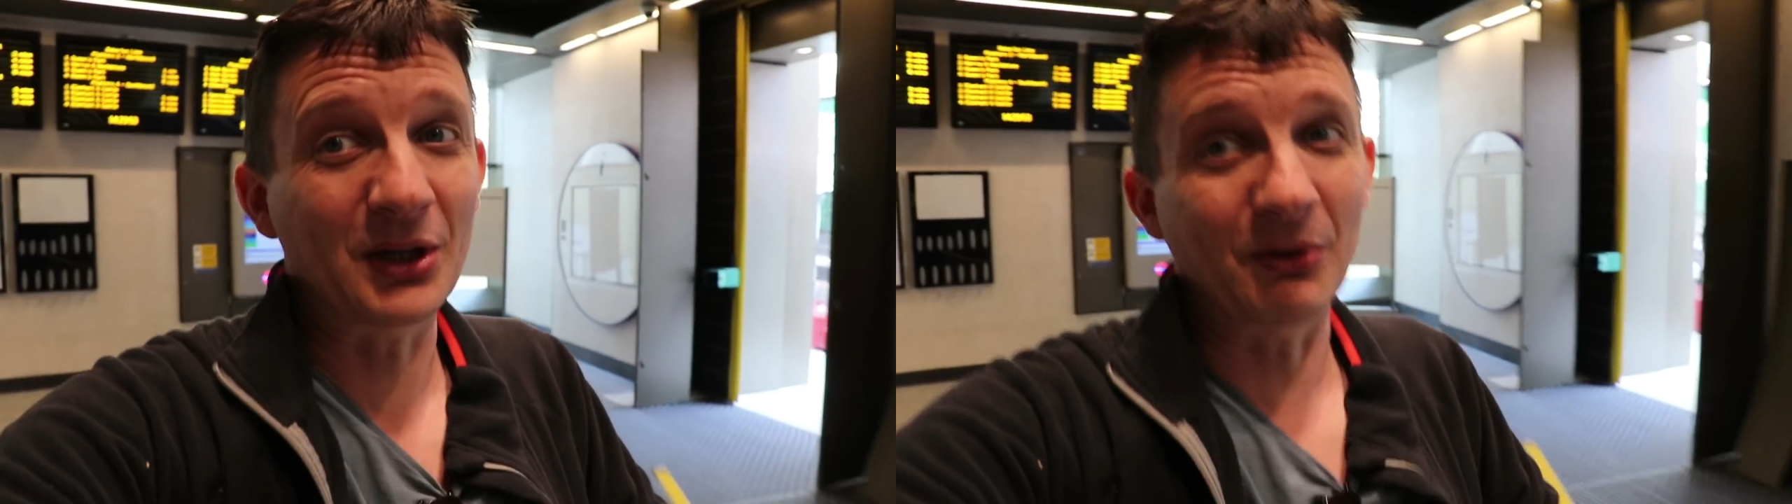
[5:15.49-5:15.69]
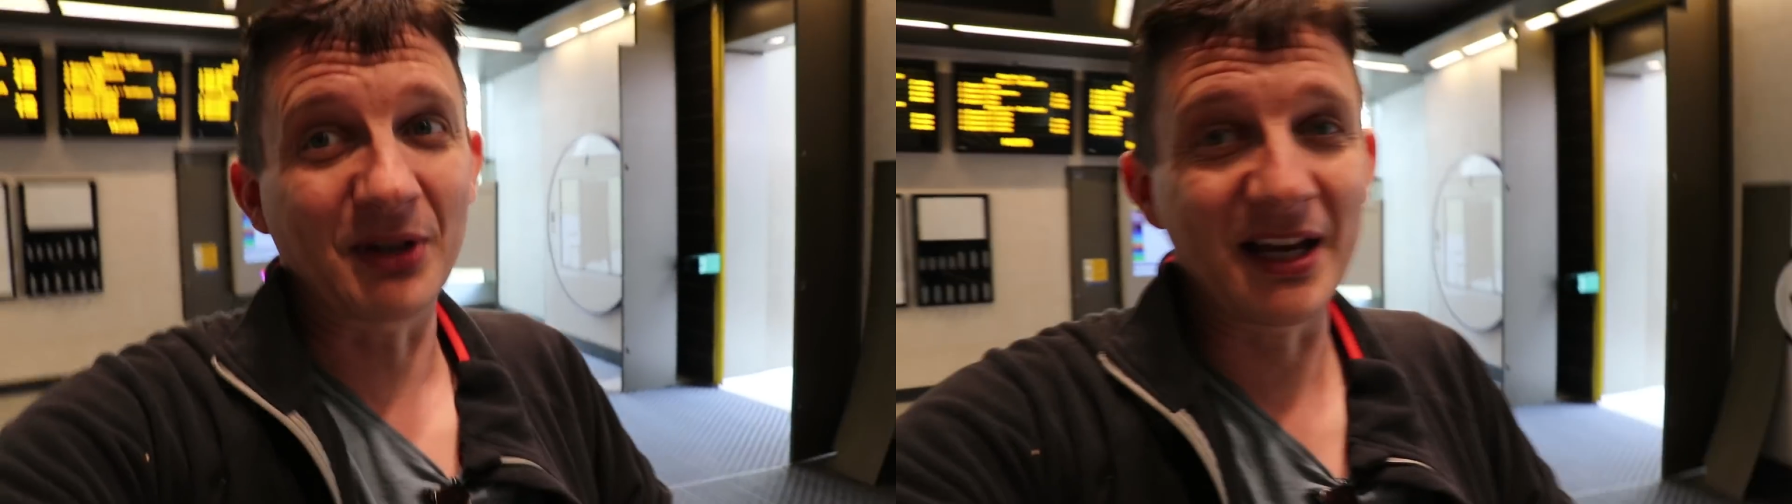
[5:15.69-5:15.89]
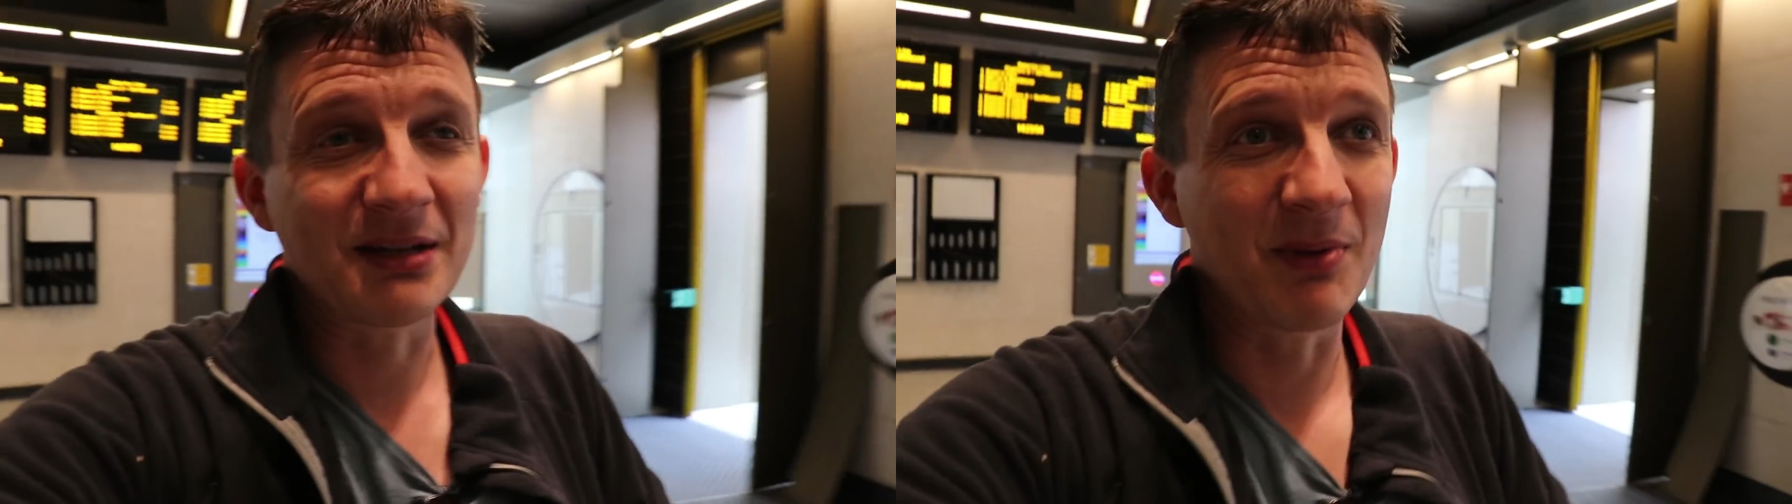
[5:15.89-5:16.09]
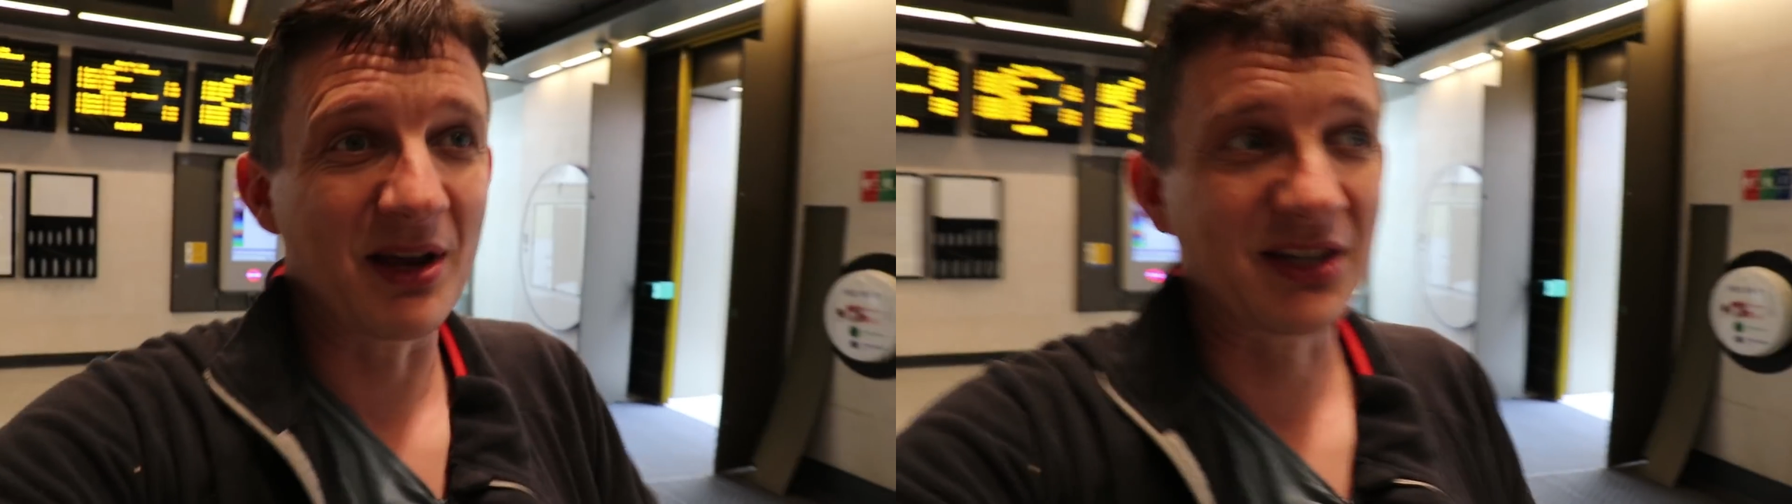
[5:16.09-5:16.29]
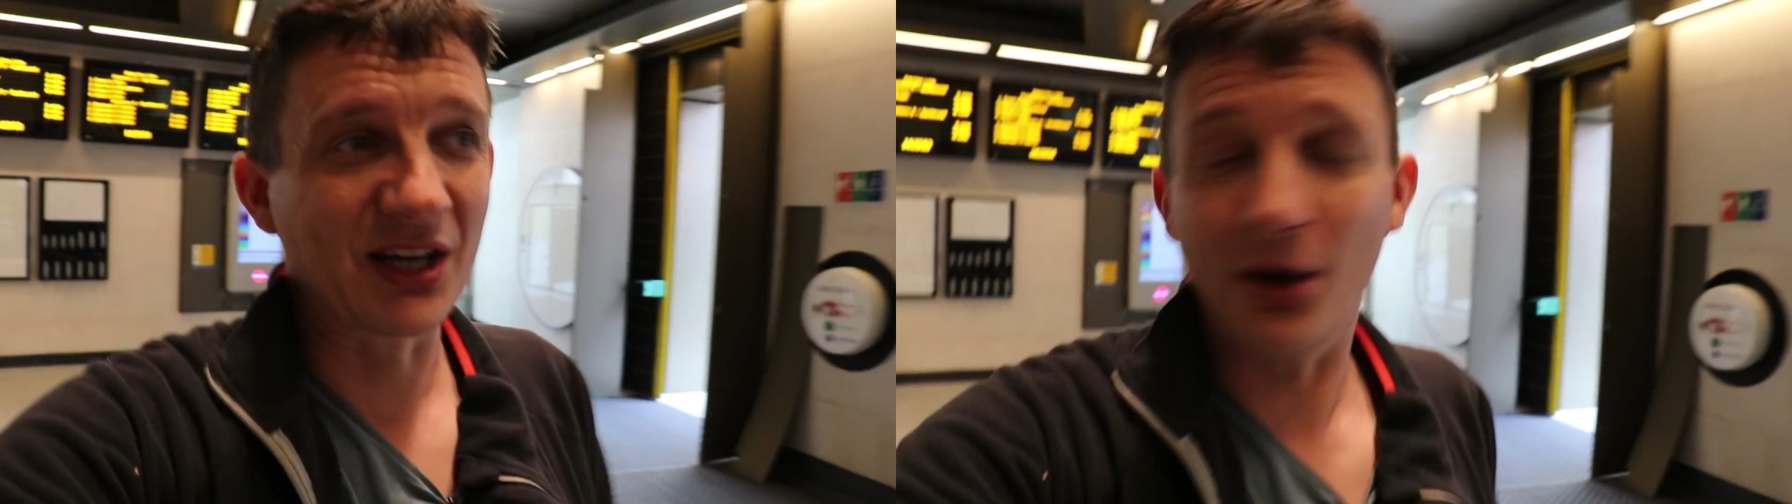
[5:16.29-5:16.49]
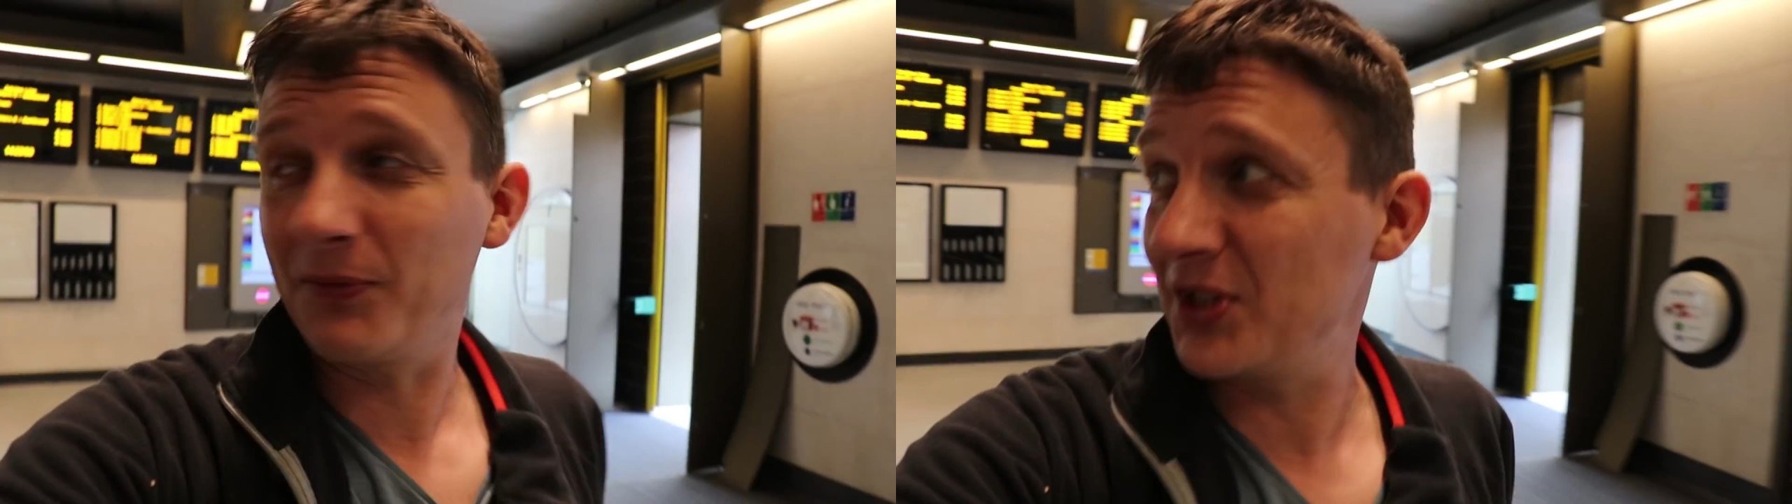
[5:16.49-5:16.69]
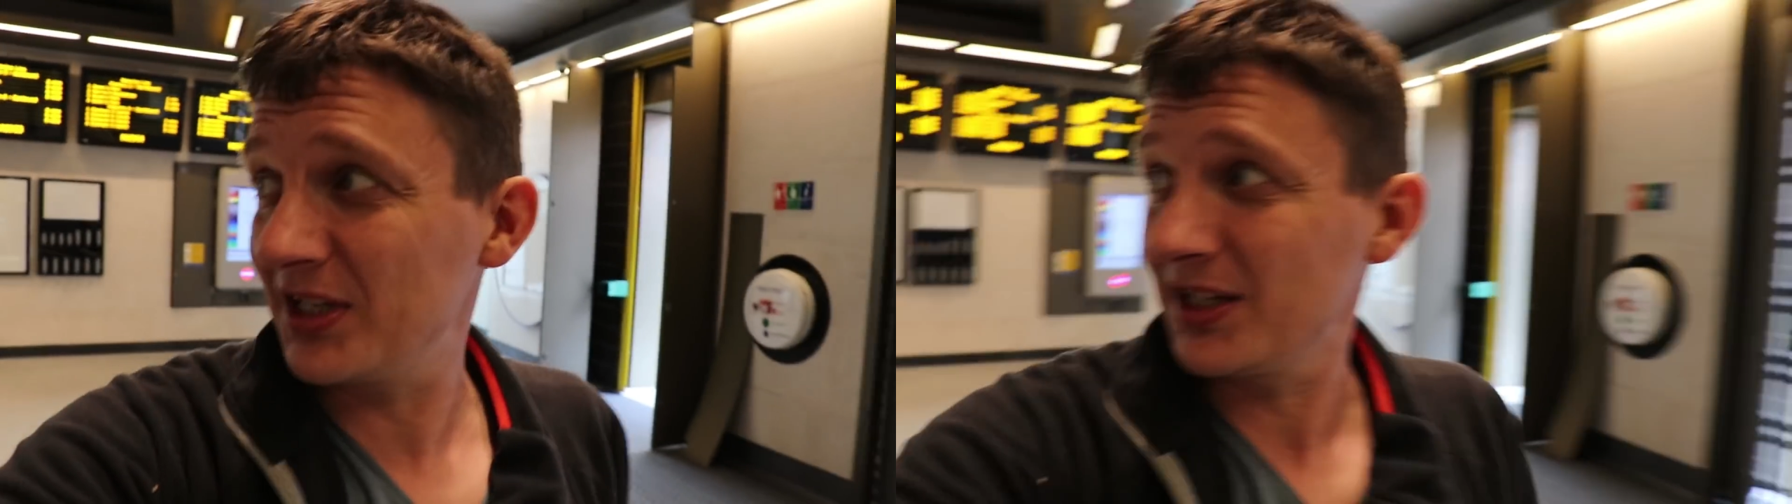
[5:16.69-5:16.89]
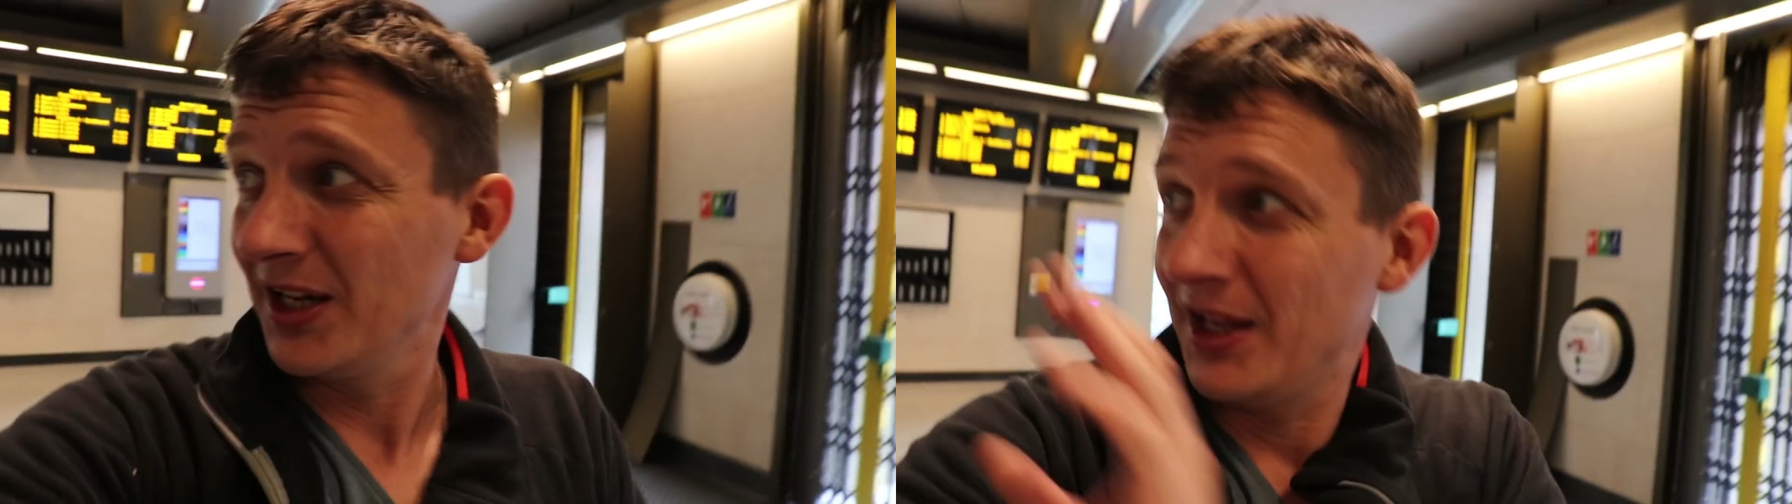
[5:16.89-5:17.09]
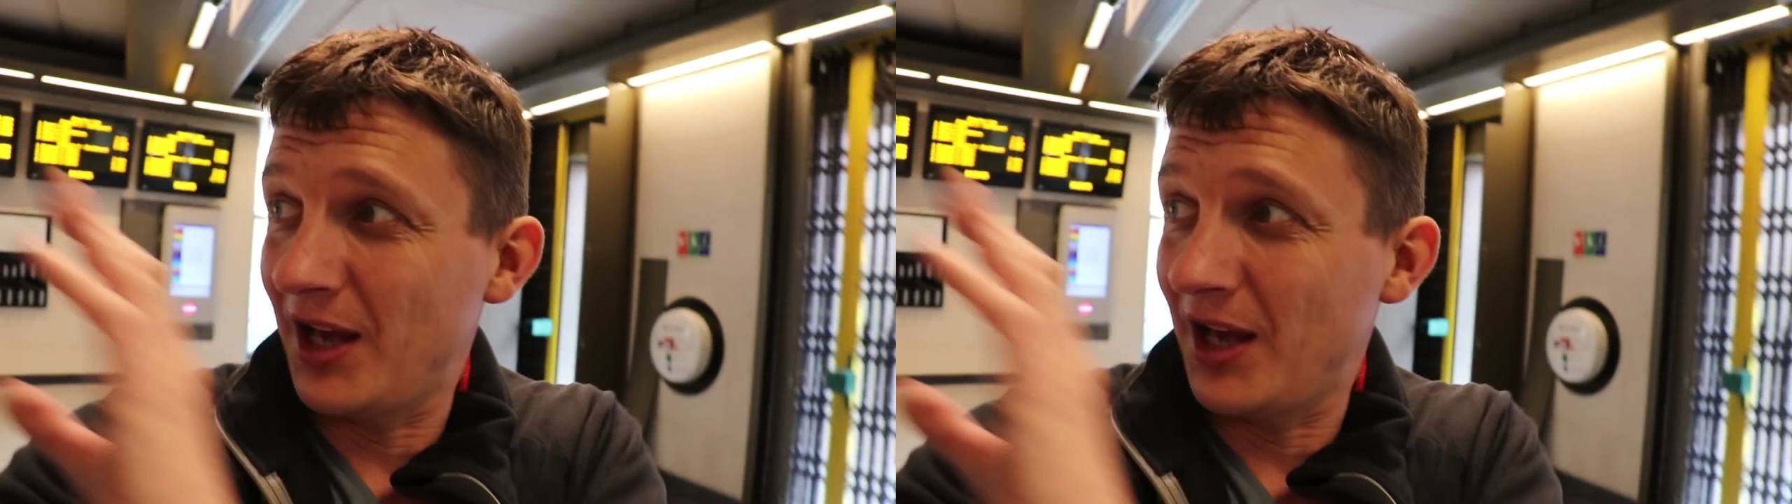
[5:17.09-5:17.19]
old days when we had ticket offices,